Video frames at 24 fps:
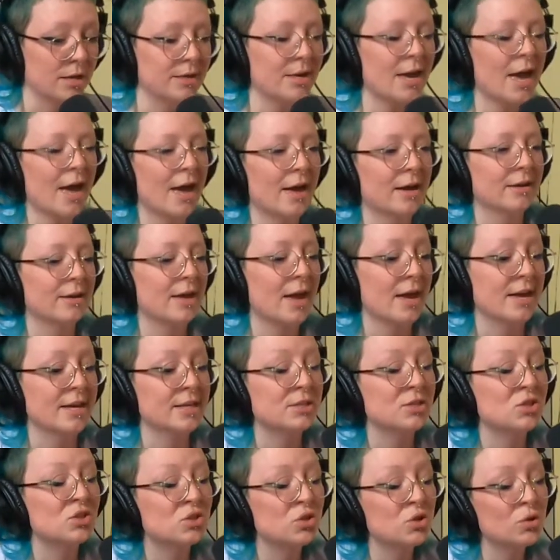Yeah. Yeah.
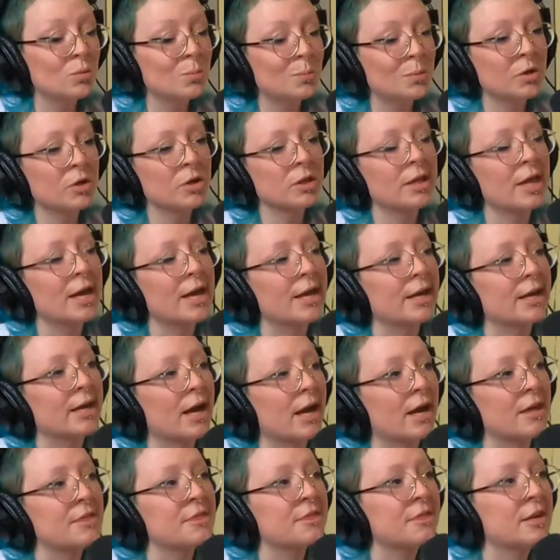It's super like
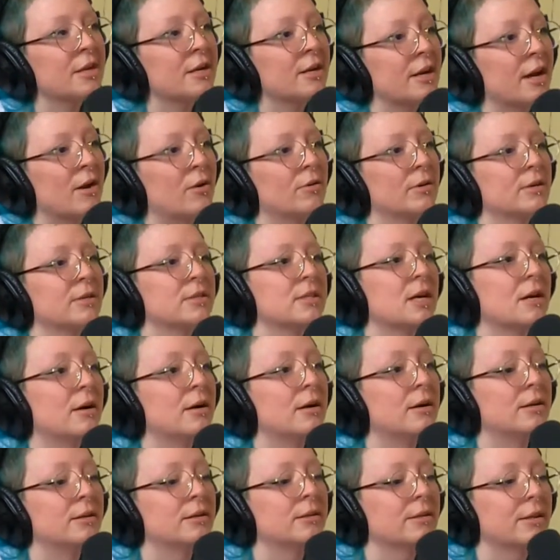I thin it out a
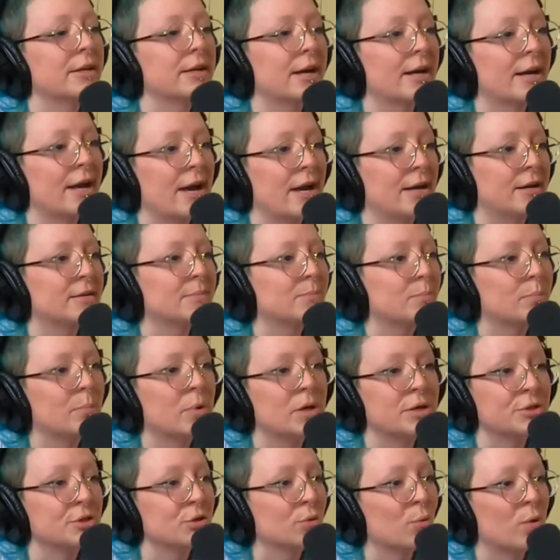ton. Like I add a
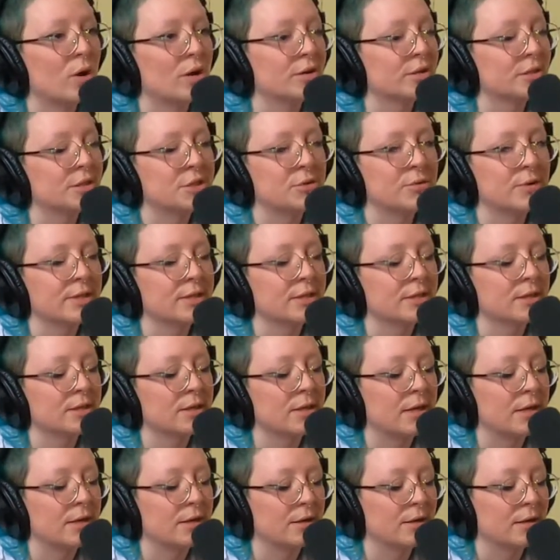bunch of water to it,
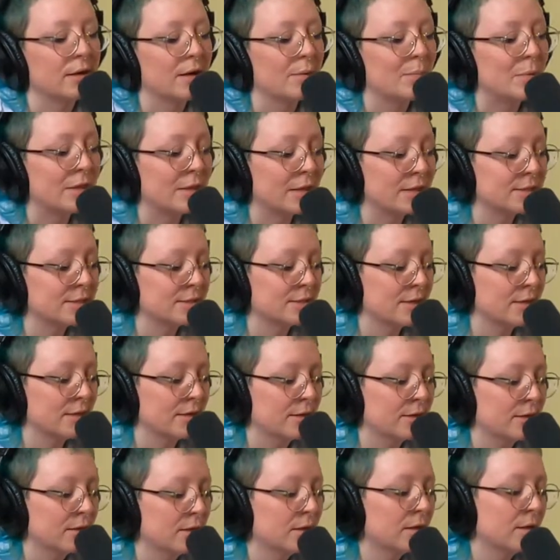and I mean that's
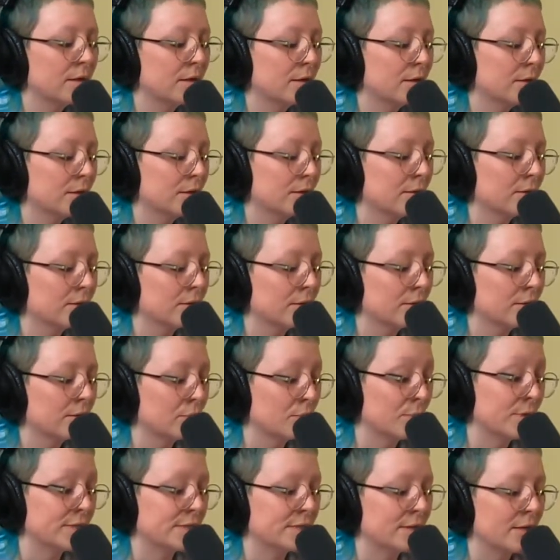like
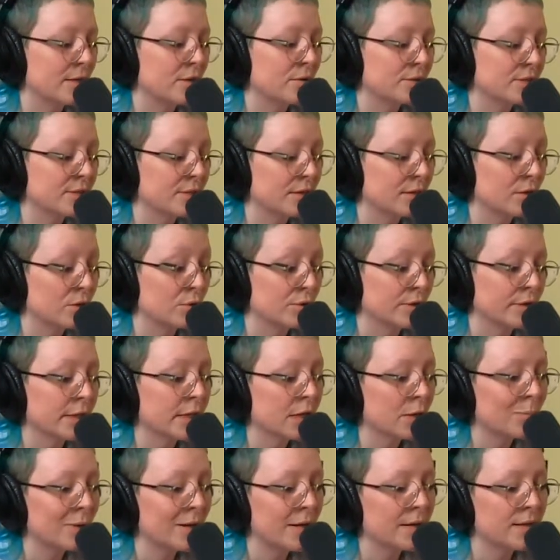the reason I use like
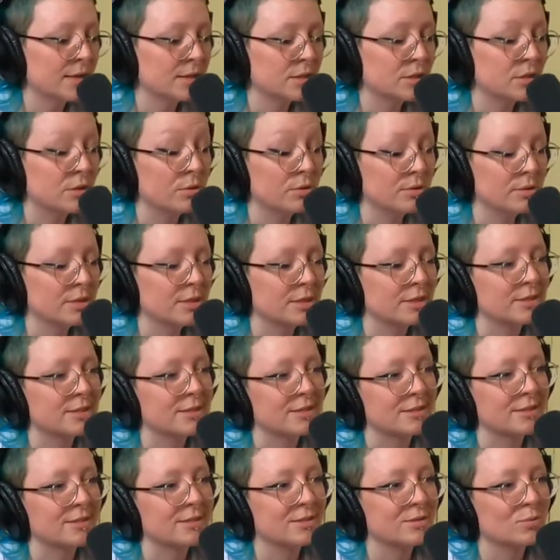acrylic paint too, is
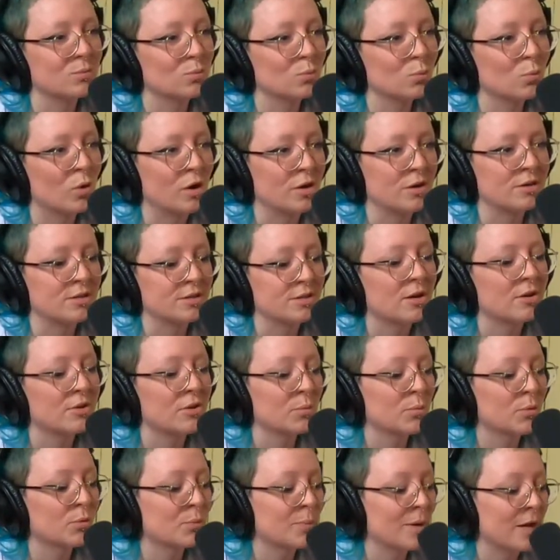because it's water
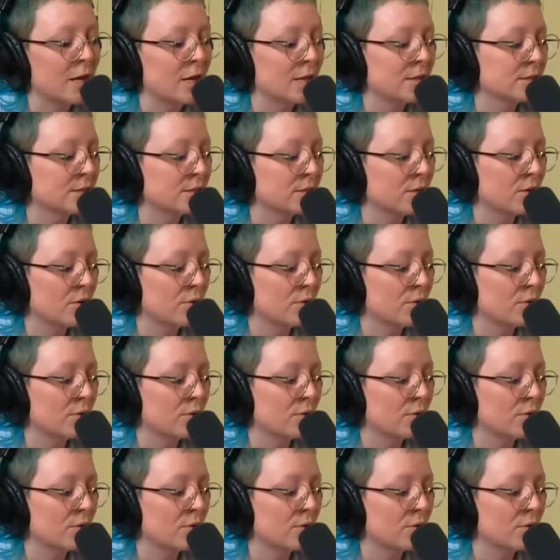soluble paint. So.